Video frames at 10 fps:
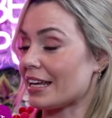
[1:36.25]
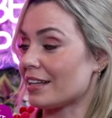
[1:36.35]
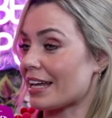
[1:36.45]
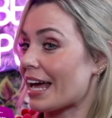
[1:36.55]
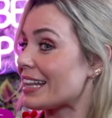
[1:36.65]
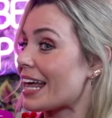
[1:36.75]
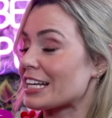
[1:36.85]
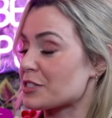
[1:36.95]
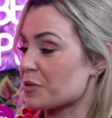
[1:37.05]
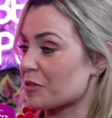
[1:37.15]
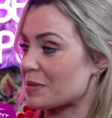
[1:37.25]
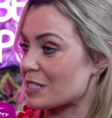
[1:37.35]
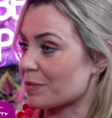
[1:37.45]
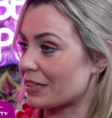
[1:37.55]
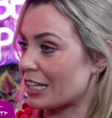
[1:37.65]
athletics would have been
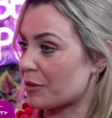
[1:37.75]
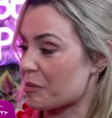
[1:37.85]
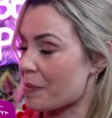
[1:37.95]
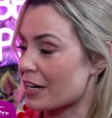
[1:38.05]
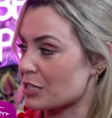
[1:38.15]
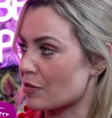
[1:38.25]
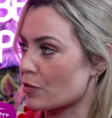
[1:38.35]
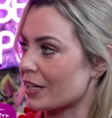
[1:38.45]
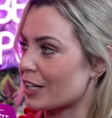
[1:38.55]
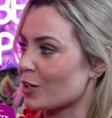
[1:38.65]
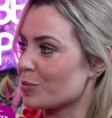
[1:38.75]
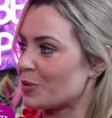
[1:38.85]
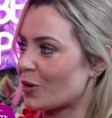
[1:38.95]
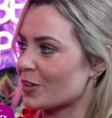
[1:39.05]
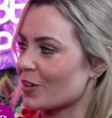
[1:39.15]
something that would have been part of a running club,
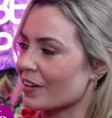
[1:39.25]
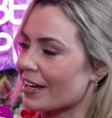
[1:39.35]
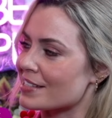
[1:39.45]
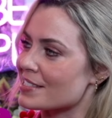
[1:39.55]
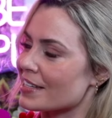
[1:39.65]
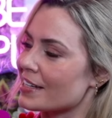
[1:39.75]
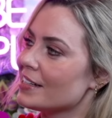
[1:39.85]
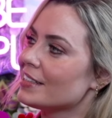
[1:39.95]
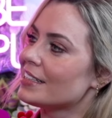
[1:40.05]
North Cork AC.